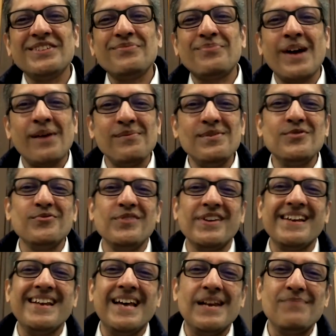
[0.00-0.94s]
the problems we
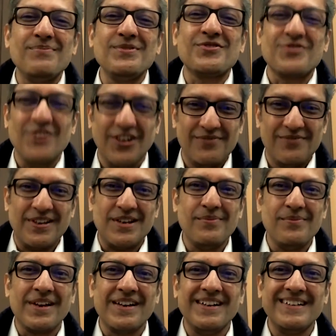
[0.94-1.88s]
can help you solve.
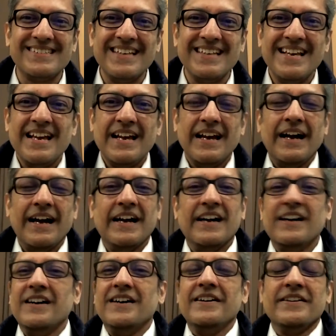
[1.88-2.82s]
Because
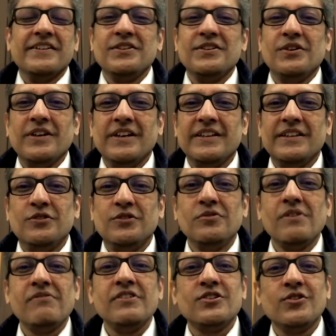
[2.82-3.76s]

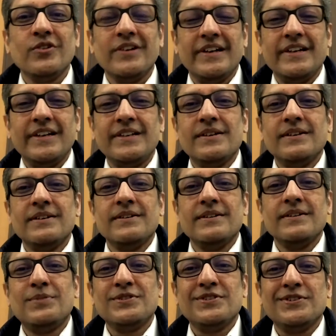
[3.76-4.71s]
whoever took it
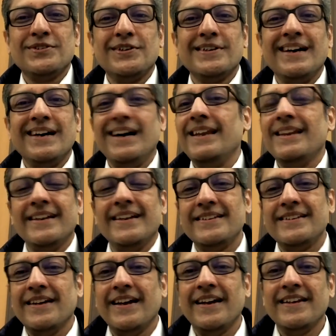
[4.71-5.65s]
puts it on
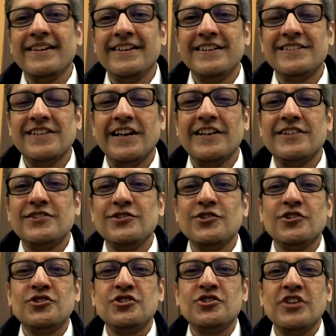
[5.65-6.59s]
Hylyt, and it's
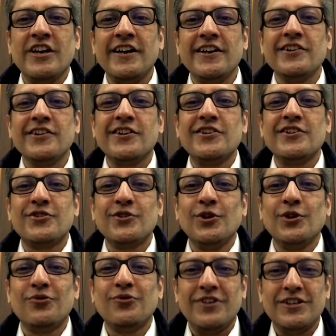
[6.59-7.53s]
your shared and
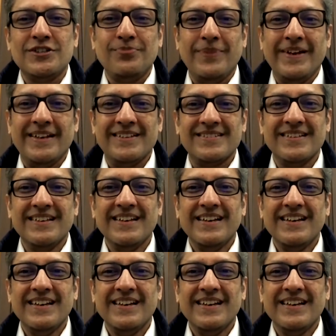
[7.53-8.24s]
controlled workspace.